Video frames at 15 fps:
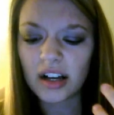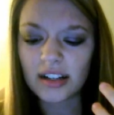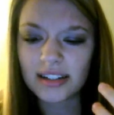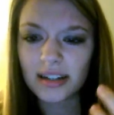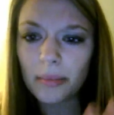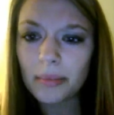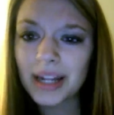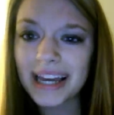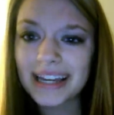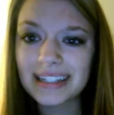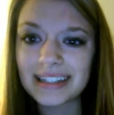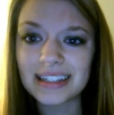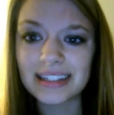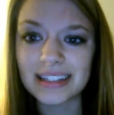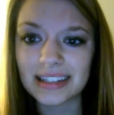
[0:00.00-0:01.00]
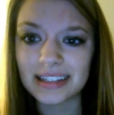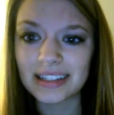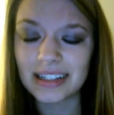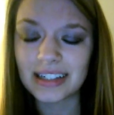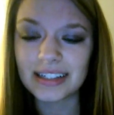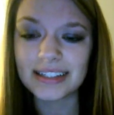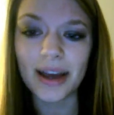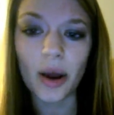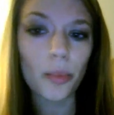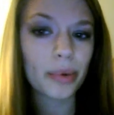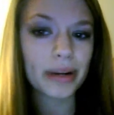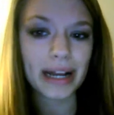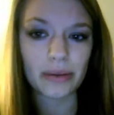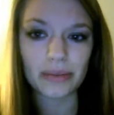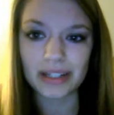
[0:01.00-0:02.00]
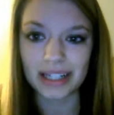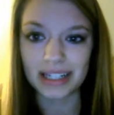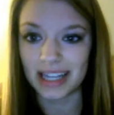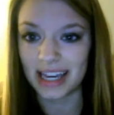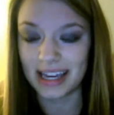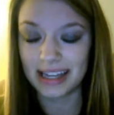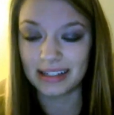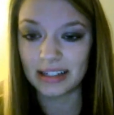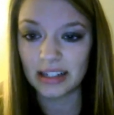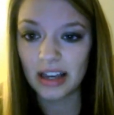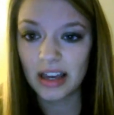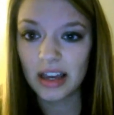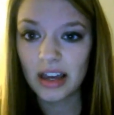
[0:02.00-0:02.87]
Some places don't pronounce the T's.